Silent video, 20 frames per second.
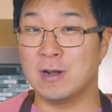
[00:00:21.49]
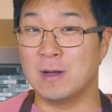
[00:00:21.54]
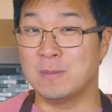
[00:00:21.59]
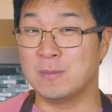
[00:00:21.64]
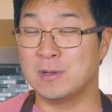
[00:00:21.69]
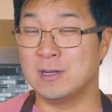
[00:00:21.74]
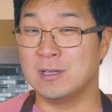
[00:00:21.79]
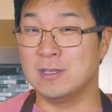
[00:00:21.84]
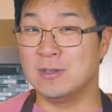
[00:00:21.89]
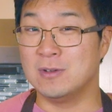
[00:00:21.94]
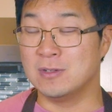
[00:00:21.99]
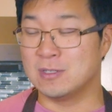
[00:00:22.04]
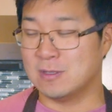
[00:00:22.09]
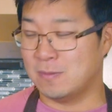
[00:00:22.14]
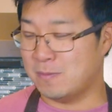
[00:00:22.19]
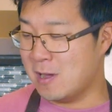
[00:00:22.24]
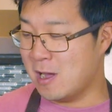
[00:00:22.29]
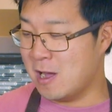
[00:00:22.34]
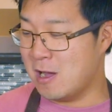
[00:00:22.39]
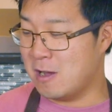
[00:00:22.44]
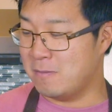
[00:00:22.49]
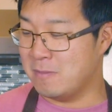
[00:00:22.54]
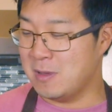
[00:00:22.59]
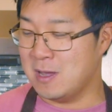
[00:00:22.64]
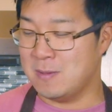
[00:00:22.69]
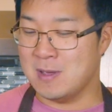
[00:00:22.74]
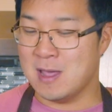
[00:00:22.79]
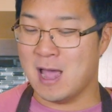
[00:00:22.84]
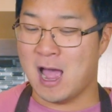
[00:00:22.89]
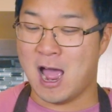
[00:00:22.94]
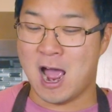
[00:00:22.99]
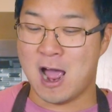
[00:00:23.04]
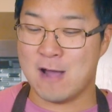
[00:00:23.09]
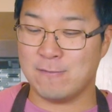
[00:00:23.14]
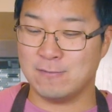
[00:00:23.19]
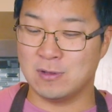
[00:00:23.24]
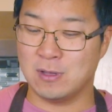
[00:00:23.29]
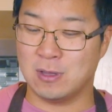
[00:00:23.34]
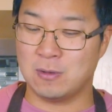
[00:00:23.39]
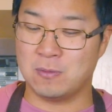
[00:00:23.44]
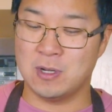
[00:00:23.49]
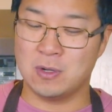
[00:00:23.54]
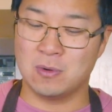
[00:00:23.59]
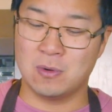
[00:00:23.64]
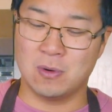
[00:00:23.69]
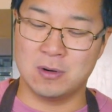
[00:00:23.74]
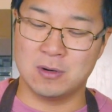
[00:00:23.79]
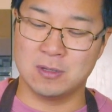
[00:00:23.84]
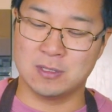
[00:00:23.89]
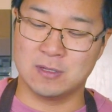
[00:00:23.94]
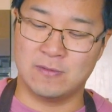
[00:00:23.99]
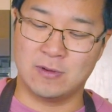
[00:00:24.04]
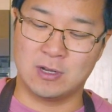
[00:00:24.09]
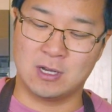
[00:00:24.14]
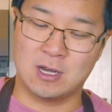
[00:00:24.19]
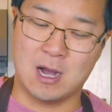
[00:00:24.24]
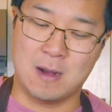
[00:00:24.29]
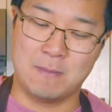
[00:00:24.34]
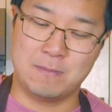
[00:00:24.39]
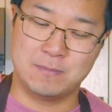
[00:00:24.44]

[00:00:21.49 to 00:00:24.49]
I'm gonna use about maybe half to 3/4 of a cup.